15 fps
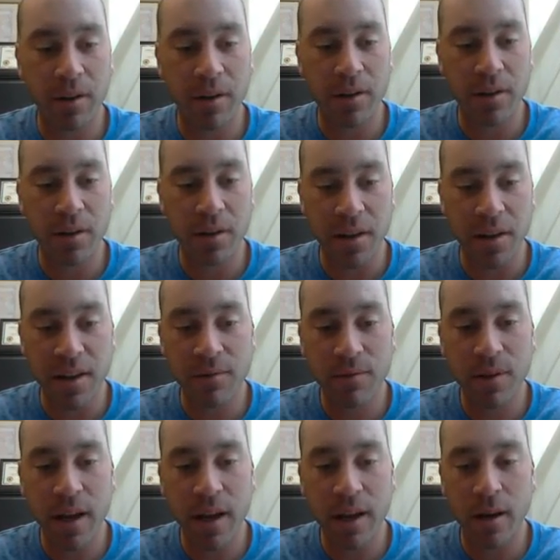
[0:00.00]
this is an
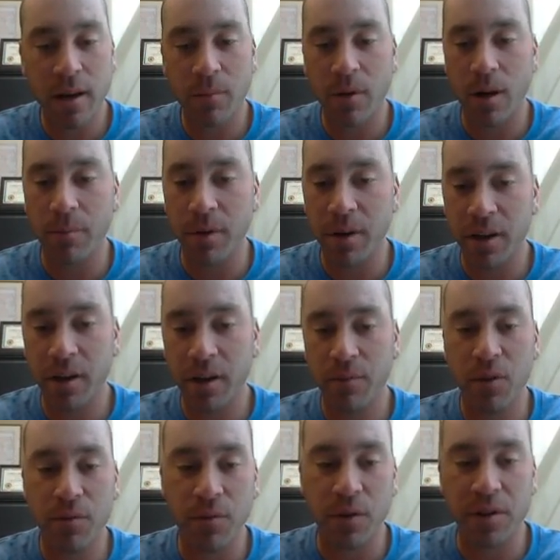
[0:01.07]
EVA number I'm going to give
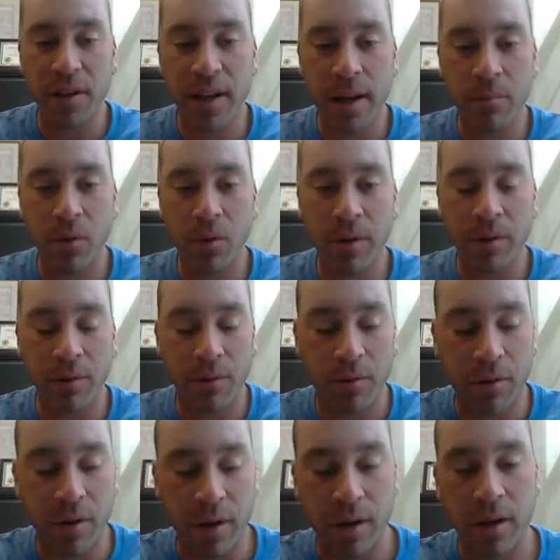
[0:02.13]
you for
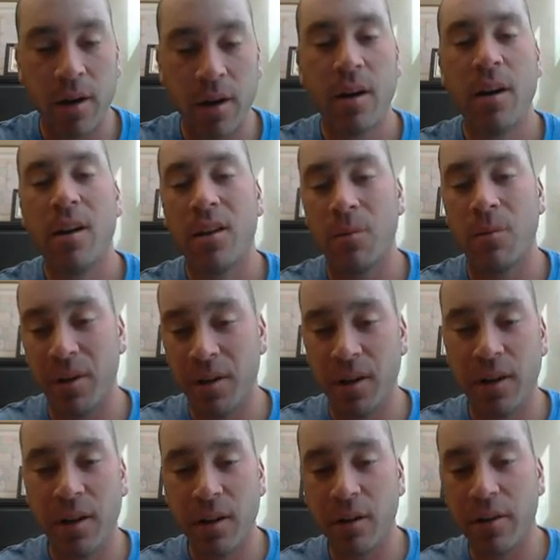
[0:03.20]
10.3. The
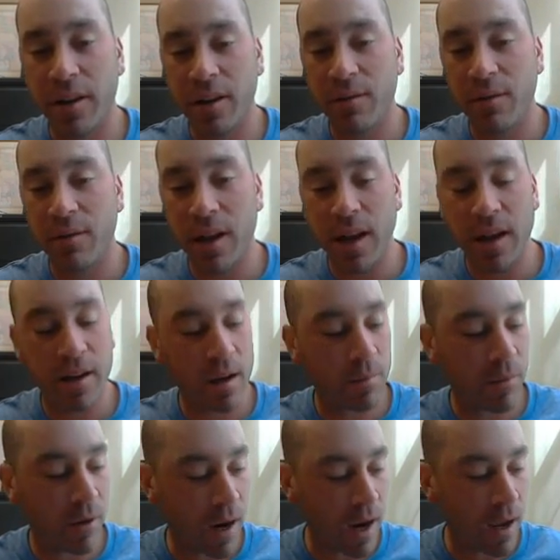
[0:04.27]
particular EVA
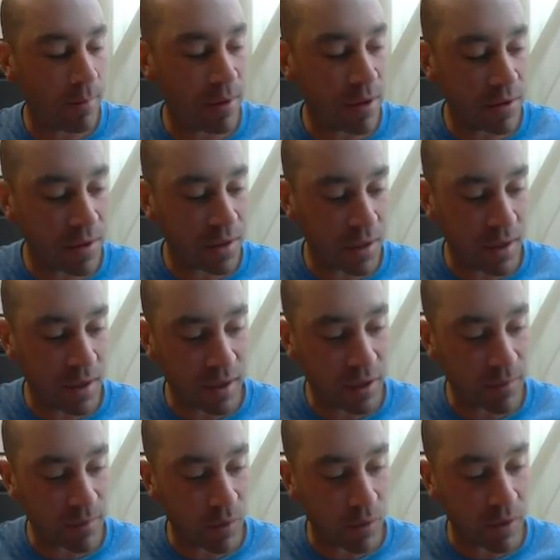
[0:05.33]
number I'm using
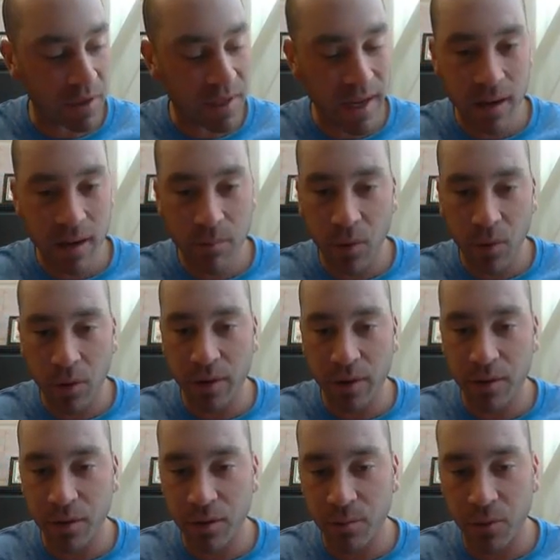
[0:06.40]
is for
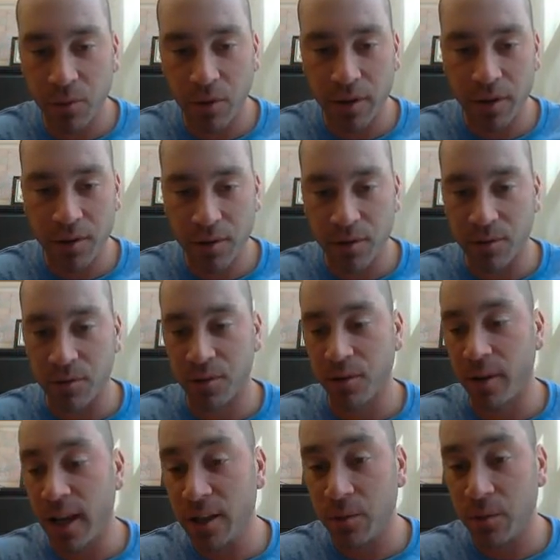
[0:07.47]
10.2.2, so
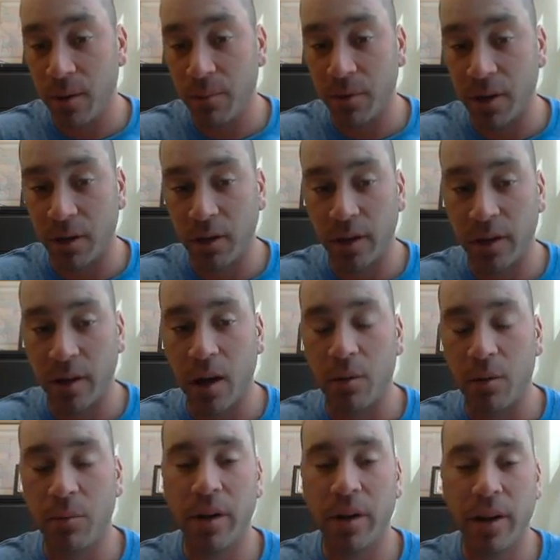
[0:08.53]
that's what I'm going to click
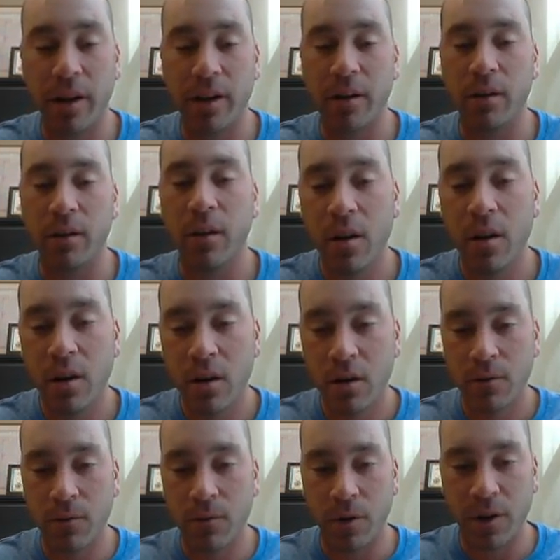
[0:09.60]
on. But again,
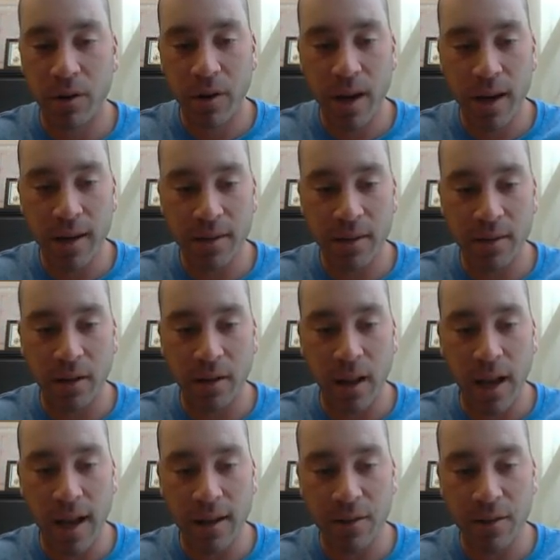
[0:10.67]
for you guys in the
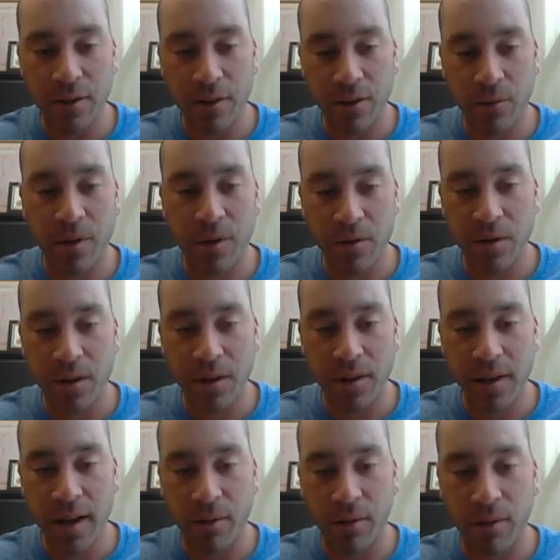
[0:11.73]
class, you're going to be using
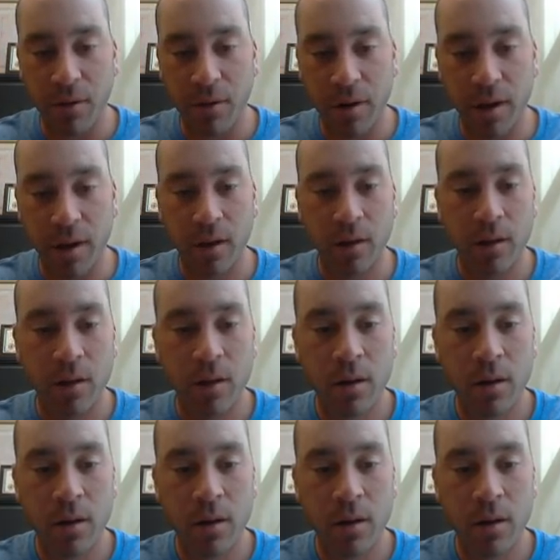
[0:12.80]
10.3.